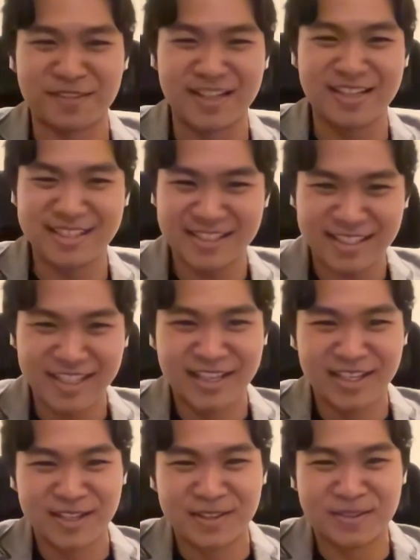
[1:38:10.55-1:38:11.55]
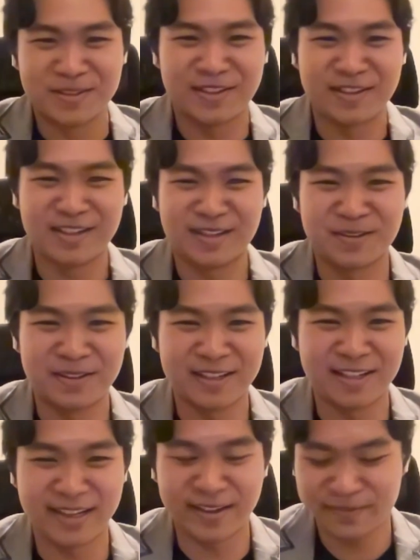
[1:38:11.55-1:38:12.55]
friends who are
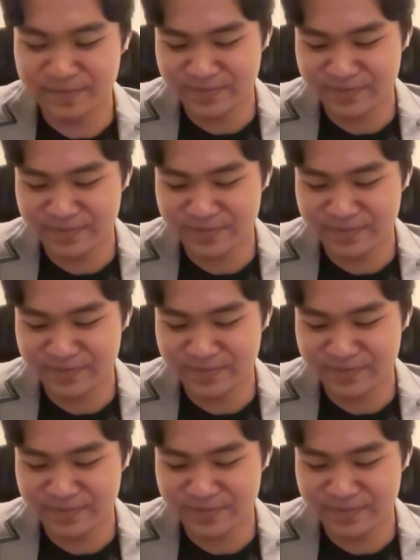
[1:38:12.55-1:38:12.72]
like